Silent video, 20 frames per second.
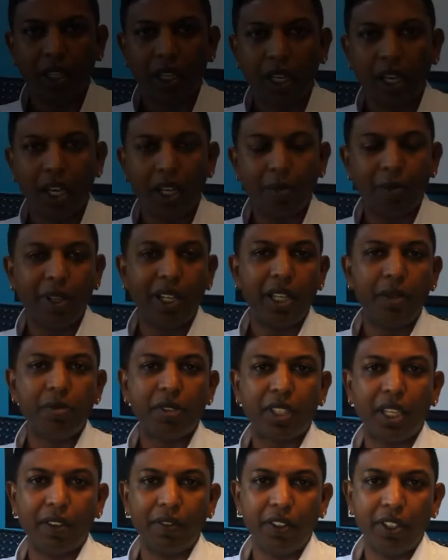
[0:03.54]
Hi, my name is
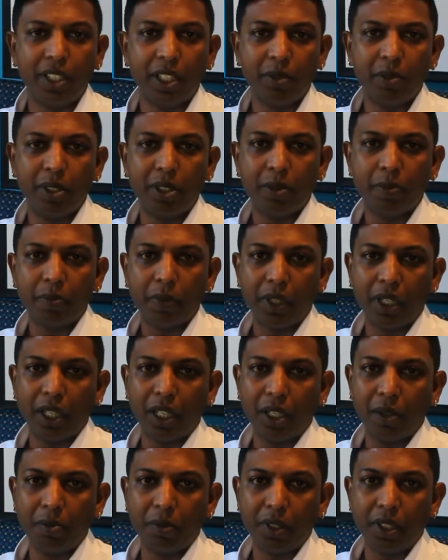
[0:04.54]
Kevin Derman.
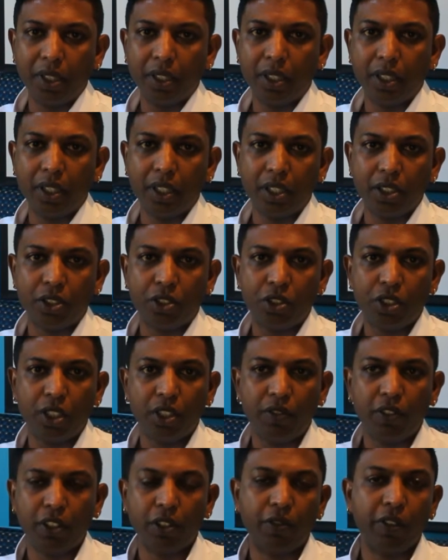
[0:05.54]
I'm the
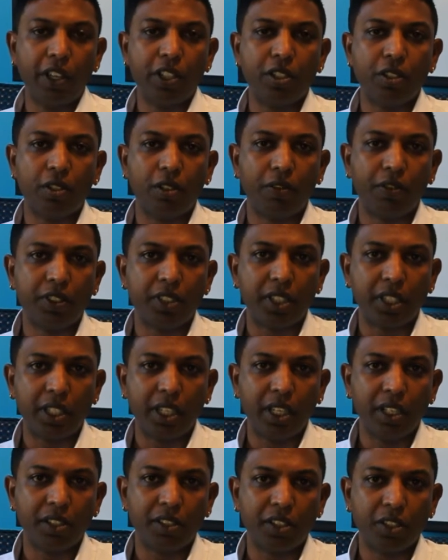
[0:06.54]
Chief Innovation Officer
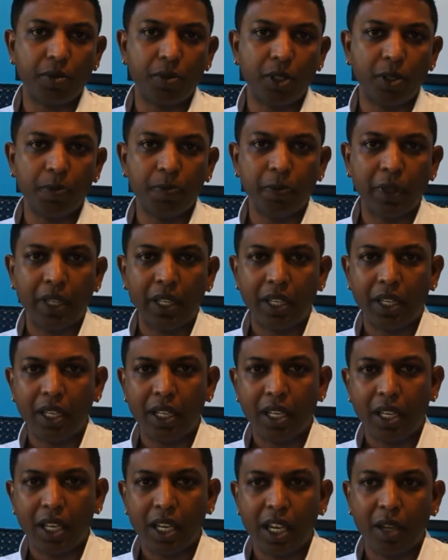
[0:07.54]
here at SIS Pro.
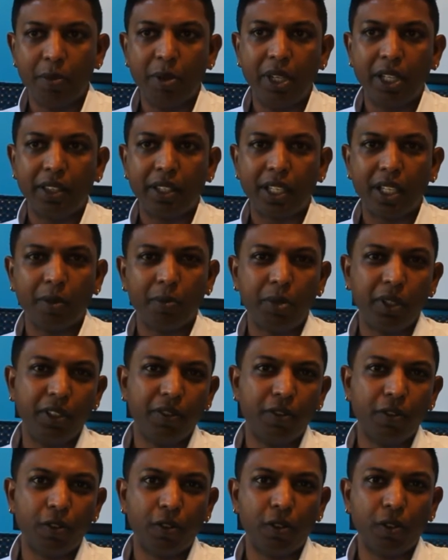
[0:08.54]
I've been at the company
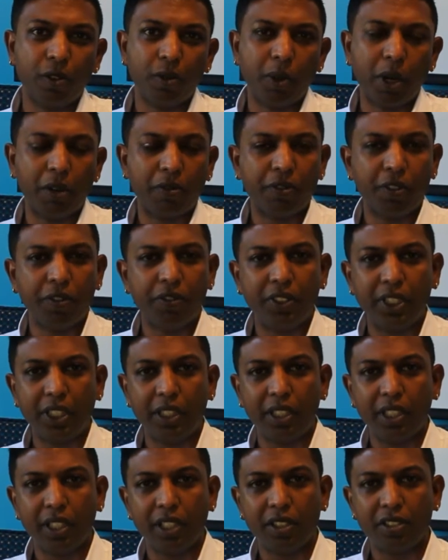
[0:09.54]
for about 15
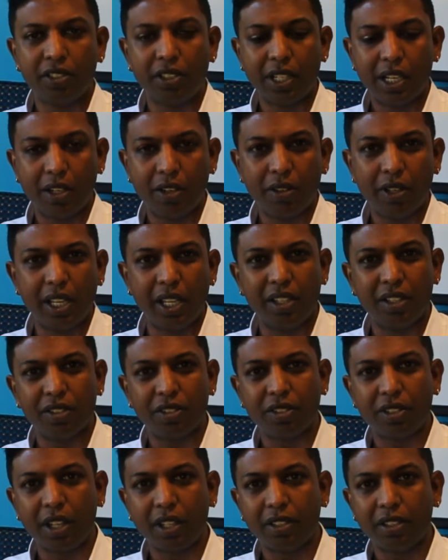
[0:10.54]
years now and
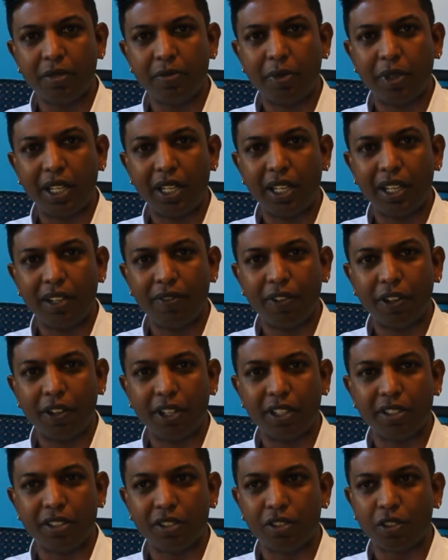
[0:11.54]
started my life out
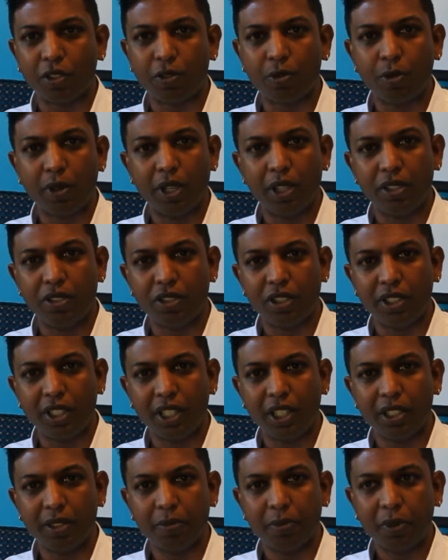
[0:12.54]
as a software
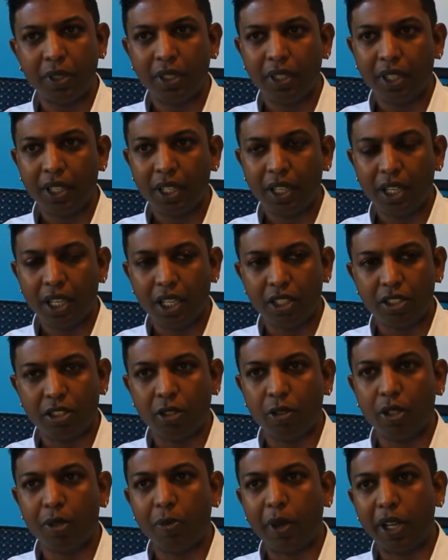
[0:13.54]
engineer and
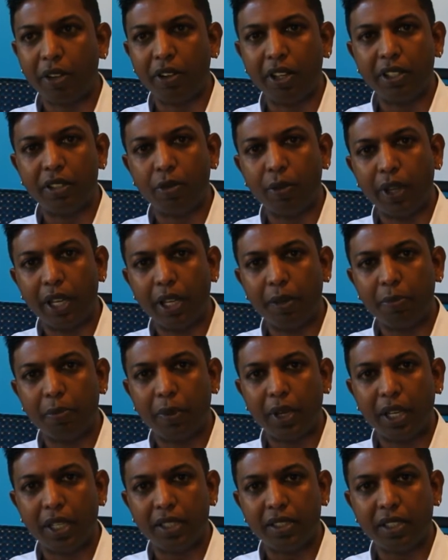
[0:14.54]
slowly migrated
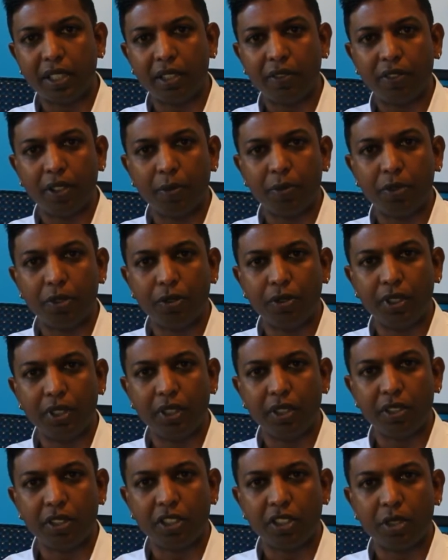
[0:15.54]
myself up to the
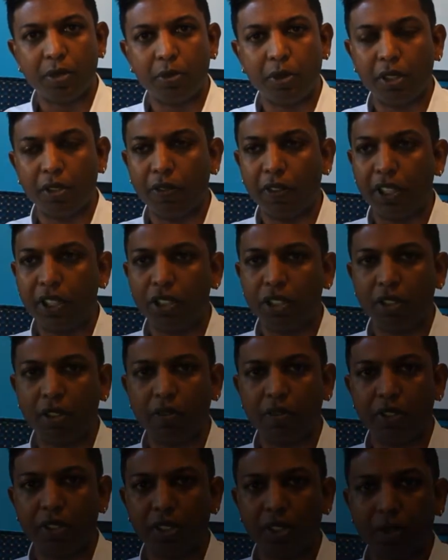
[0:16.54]
System Innovation
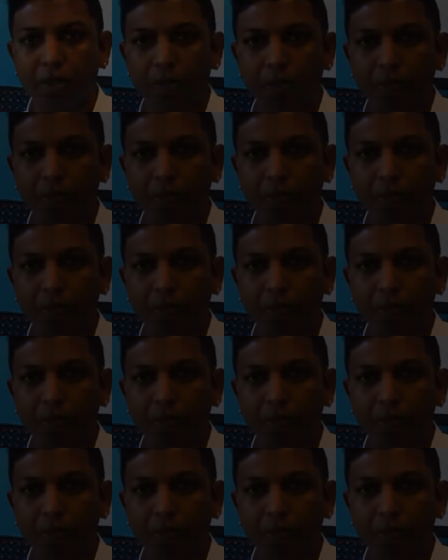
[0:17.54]
Officer.